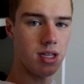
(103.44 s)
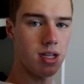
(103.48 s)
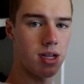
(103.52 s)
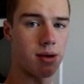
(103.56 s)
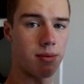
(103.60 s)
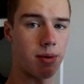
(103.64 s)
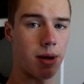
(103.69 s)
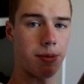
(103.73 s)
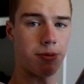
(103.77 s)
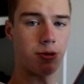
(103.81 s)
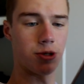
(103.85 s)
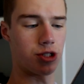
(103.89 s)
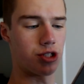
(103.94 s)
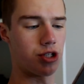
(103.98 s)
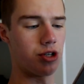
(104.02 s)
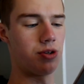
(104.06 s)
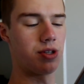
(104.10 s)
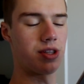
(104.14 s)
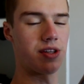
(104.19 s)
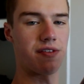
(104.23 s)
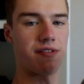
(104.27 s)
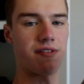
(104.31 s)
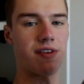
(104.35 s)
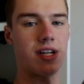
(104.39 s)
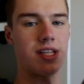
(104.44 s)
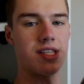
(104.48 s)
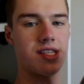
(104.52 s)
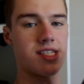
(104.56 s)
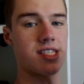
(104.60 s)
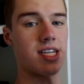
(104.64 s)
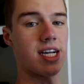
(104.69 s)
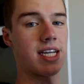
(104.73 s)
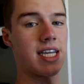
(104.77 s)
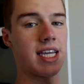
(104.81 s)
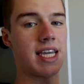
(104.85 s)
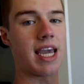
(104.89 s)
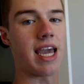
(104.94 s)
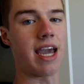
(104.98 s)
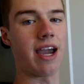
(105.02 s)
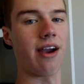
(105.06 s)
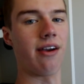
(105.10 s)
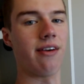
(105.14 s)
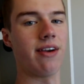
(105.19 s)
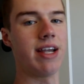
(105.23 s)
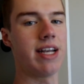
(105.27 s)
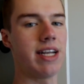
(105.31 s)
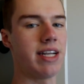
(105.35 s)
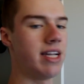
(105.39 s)
I'm going to put 2 at the front sucking
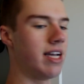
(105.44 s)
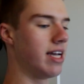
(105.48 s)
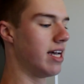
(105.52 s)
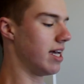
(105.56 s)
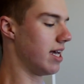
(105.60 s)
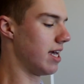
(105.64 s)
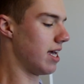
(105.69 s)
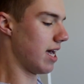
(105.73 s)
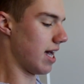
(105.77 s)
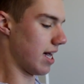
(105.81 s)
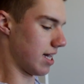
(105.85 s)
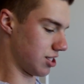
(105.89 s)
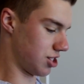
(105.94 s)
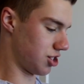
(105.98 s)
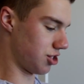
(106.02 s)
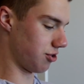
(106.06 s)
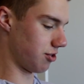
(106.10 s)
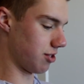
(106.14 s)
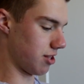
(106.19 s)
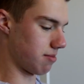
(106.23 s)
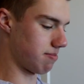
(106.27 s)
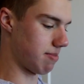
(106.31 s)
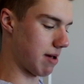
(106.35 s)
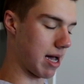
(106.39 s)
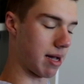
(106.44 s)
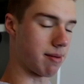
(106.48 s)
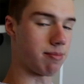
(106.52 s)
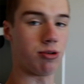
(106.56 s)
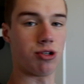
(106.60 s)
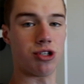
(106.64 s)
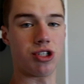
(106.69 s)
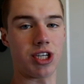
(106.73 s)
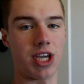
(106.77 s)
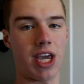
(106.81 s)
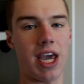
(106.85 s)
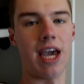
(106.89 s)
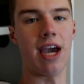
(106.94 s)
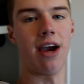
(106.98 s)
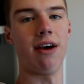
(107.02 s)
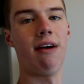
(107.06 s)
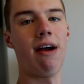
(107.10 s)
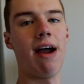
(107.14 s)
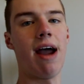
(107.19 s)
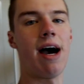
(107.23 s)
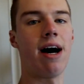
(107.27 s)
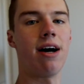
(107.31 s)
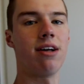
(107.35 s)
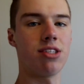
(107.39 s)
air in and 2 at the back pushing
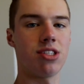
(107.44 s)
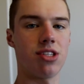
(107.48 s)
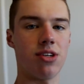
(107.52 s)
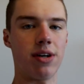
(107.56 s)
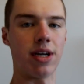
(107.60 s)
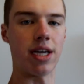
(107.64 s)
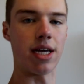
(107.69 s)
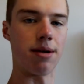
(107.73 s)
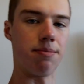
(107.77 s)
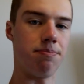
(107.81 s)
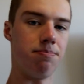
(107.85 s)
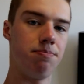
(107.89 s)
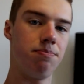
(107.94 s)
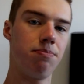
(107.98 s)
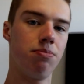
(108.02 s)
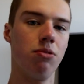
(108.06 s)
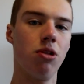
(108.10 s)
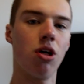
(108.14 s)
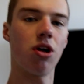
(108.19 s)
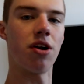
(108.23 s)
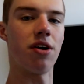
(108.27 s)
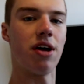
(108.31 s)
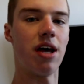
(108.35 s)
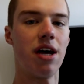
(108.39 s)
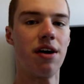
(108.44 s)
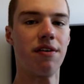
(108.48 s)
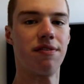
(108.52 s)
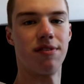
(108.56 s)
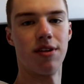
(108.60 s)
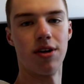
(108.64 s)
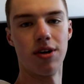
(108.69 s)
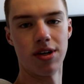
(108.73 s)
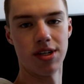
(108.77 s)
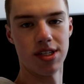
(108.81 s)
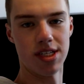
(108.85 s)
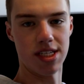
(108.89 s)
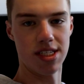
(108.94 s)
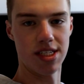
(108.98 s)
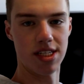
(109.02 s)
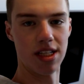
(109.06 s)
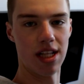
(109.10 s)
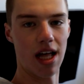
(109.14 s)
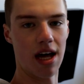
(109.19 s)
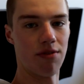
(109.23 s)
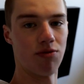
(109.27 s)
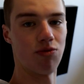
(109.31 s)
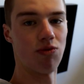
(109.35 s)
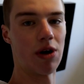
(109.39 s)
air out. So I get a lot of airflow because I
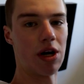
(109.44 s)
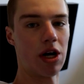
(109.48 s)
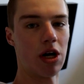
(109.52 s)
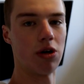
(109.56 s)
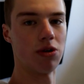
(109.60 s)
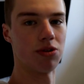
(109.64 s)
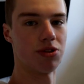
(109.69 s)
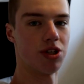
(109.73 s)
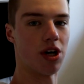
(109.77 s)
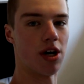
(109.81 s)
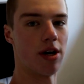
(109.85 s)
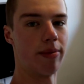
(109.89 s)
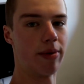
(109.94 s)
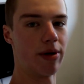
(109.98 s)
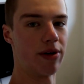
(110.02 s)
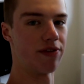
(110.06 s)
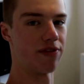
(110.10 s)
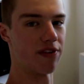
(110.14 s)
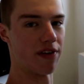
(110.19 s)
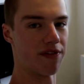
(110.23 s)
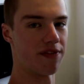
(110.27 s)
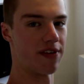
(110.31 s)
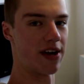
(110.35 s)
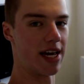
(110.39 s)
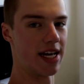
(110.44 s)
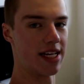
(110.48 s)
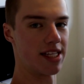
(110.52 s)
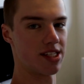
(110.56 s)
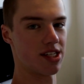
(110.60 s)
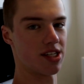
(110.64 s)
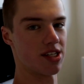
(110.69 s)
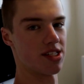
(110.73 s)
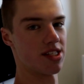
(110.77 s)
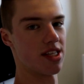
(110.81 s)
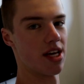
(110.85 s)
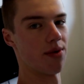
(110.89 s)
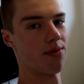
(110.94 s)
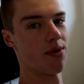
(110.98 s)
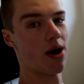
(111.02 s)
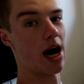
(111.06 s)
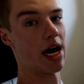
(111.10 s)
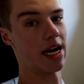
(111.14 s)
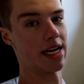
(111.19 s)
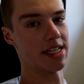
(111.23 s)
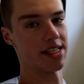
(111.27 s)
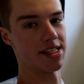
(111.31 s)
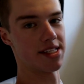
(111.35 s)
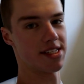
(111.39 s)
still have one whole terminal for fans because they're
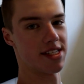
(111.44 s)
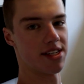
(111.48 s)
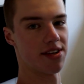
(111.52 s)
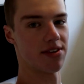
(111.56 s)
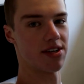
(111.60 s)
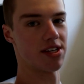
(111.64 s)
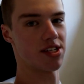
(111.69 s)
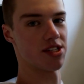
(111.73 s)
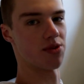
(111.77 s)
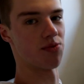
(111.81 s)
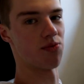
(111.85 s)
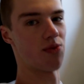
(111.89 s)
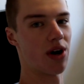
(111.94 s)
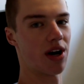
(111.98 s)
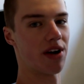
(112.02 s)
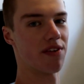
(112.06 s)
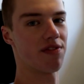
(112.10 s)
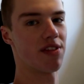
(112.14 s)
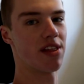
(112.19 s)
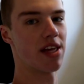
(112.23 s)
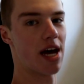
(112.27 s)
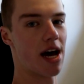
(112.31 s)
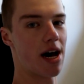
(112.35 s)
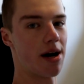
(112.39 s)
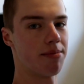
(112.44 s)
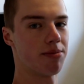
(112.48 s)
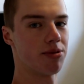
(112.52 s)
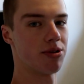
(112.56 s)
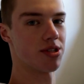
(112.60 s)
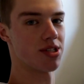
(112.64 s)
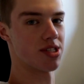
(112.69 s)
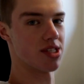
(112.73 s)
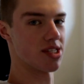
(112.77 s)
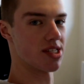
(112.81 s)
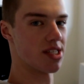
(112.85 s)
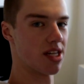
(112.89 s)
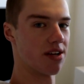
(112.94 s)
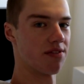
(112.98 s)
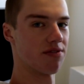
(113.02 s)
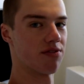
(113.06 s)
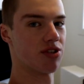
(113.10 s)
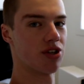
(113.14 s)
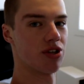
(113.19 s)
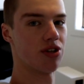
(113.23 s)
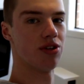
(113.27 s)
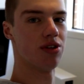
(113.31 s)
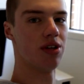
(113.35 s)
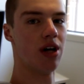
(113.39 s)
wired in series on one of the outputs instead of
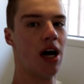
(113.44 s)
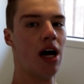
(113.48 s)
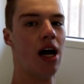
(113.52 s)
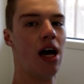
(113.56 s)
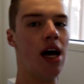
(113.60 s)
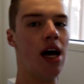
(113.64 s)
2.